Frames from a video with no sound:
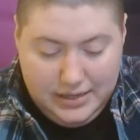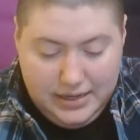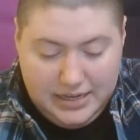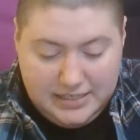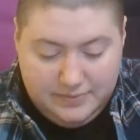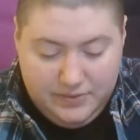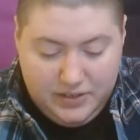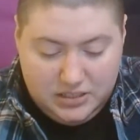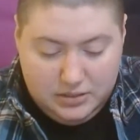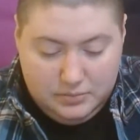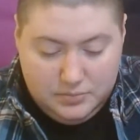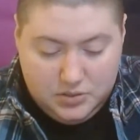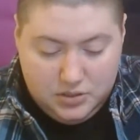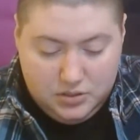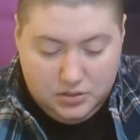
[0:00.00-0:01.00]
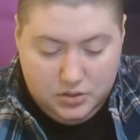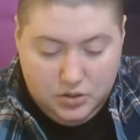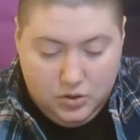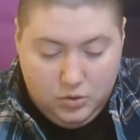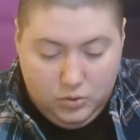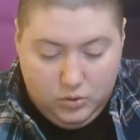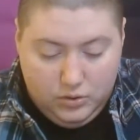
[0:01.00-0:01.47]
as victims
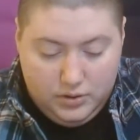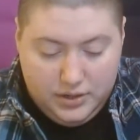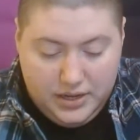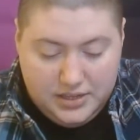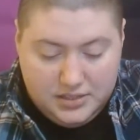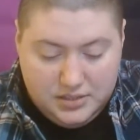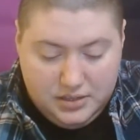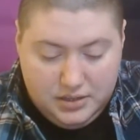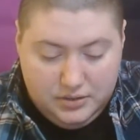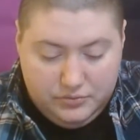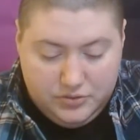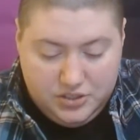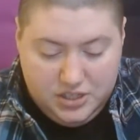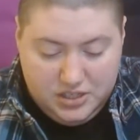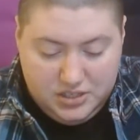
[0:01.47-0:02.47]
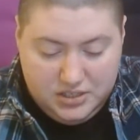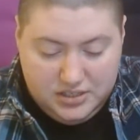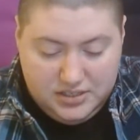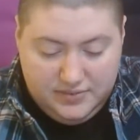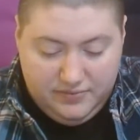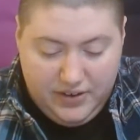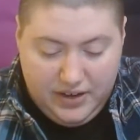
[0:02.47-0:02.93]
or as
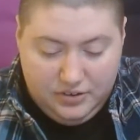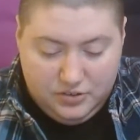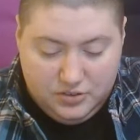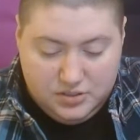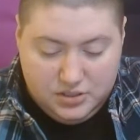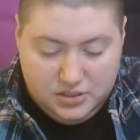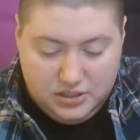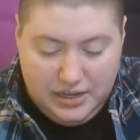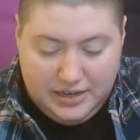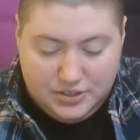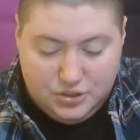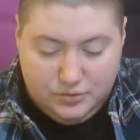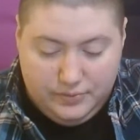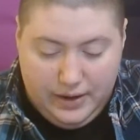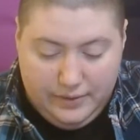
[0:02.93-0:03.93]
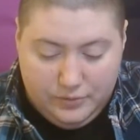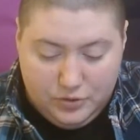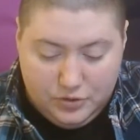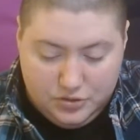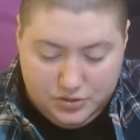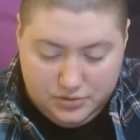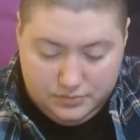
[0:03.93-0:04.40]
resistance
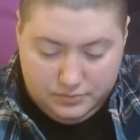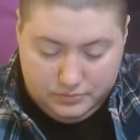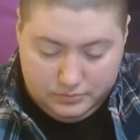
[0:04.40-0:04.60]
fighters/survivors.